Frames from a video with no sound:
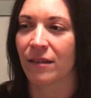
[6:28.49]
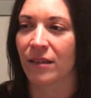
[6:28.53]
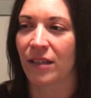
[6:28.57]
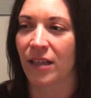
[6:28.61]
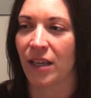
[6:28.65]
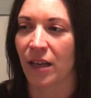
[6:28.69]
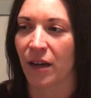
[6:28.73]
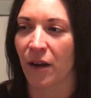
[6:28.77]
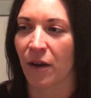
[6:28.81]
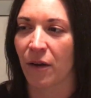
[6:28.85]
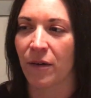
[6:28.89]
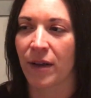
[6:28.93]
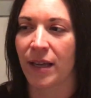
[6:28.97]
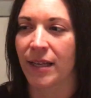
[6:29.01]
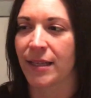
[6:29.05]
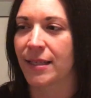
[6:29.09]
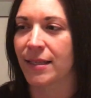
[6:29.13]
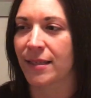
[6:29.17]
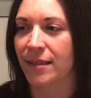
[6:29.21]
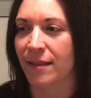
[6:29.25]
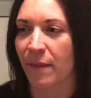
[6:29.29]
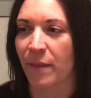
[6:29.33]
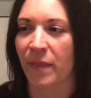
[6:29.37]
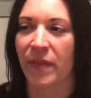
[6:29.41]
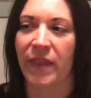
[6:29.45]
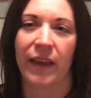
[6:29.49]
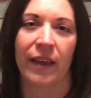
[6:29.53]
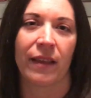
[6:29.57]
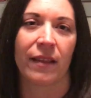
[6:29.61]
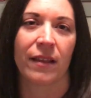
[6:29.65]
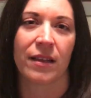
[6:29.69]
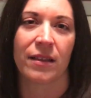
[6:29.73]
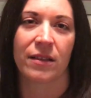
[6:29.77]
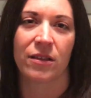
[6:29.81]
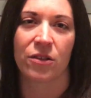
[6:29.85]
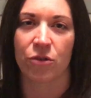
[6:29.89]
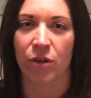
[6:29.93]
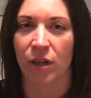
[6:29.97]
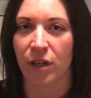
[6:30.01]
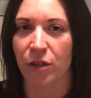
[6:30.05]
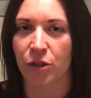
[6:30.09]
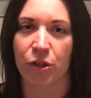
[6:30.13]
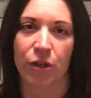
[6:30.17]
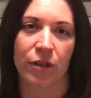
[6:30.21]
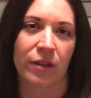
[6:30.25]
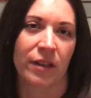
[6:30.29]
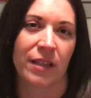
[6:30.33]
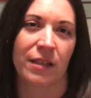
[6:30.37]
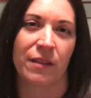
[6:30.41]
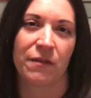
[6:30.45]
it's something that's
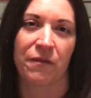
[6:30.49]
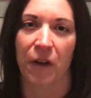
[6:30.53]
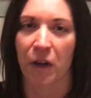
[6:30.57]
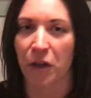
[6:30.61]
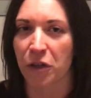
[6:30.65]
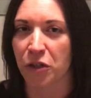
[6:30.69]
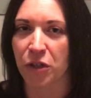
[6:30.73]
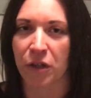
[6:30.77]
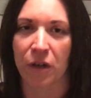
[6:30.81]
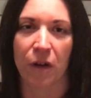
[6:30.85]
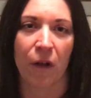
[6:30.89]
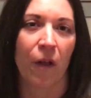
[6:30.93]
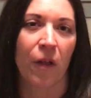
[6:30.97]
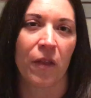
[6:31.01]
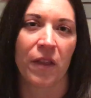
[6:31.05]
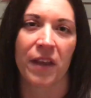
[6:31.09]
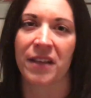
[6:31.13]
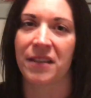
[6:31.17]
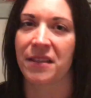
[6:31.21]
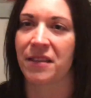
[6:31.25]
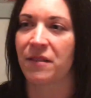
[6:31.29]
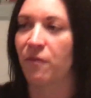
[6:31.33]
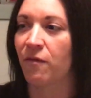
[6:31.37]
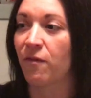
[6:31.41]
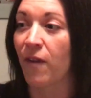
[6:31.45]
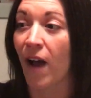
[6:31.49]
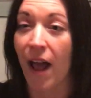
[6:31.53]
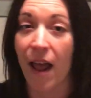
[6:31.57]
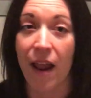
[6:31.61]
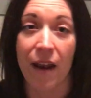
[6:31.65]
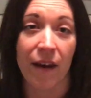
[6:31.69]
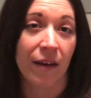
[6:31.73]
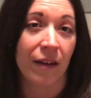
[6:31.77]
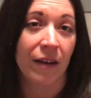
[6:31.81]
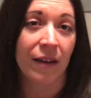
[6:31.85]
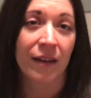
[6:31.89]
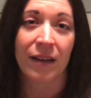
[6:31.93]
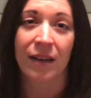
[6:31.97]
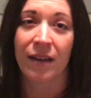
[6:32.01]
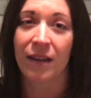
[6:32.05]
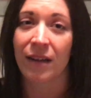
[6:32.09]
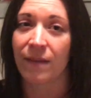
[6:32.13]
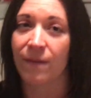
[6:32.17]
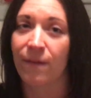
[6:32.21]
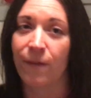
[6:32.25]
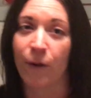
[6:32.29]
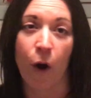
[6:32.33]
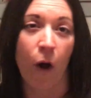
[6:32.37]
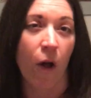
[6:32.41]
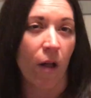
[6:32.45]
structured, that's functional, that's fun
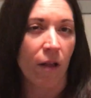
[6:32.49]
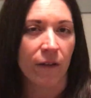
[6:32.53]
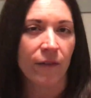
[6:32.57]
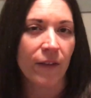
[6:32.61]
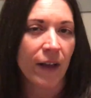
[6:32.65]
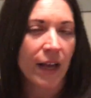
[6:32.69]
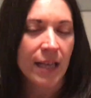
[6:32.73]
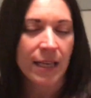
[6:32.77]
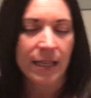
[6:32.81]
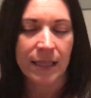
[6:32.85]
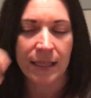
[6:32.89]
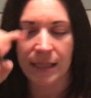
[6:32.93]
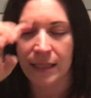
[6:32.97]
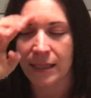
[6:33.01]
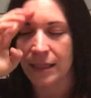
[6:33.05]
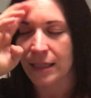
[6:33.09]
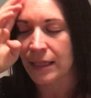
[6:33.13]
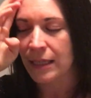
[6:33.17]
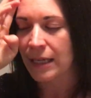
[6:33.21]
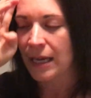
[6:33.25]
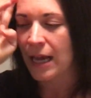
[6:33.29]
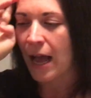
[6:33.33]
for all of us.